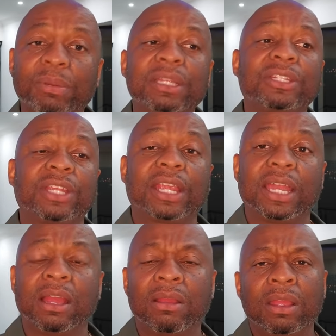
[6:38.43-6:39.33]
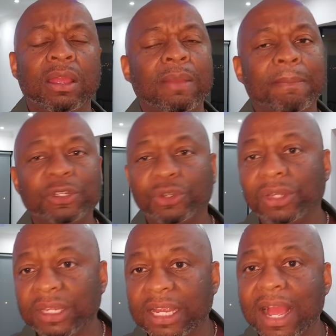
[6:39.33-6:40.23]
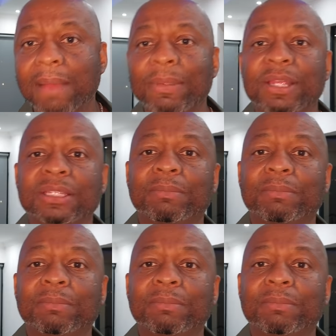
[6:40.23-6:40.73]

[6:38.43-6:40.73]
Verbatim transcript: Please check it out make sure you leave comments.